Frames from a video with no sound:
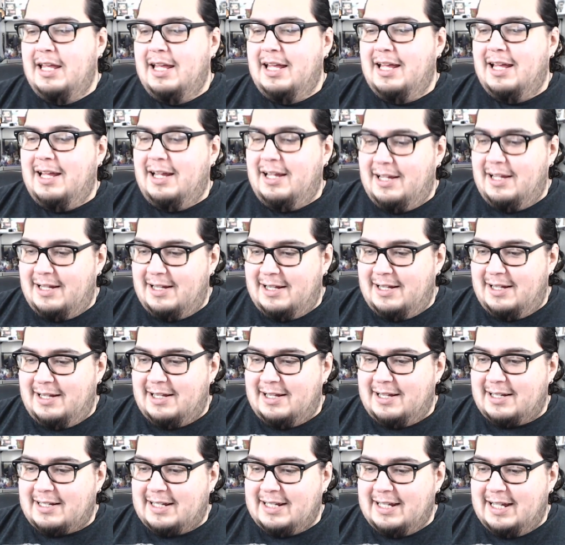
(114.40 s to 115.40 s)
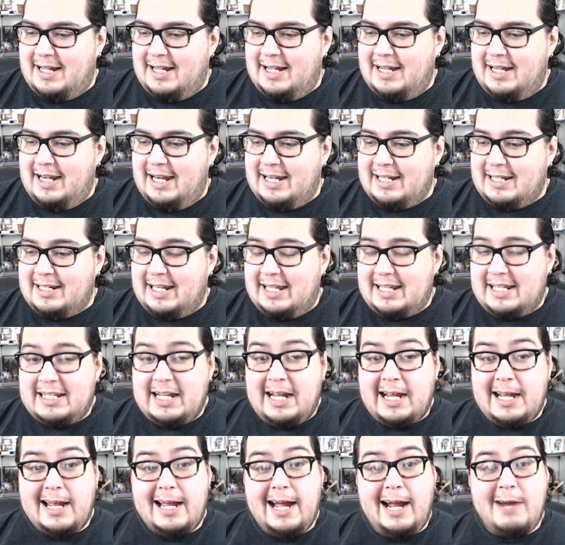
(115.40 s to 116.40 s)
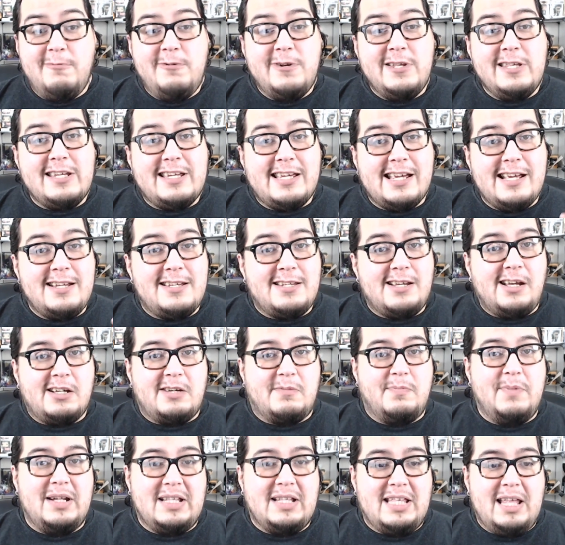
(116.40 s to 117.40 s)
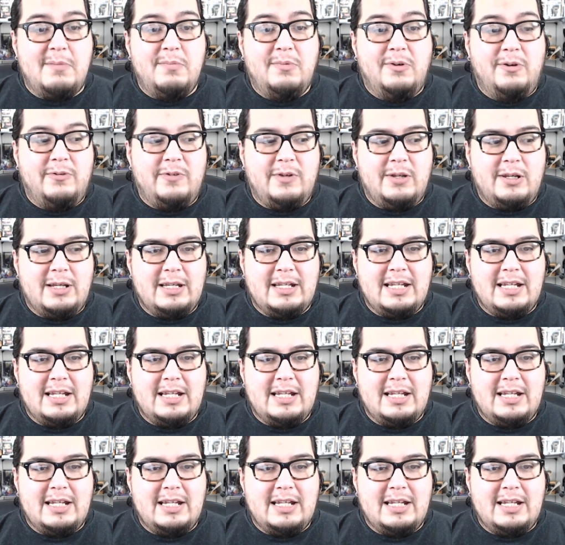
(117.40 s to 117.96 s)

Oh god, I really can't talk about that movie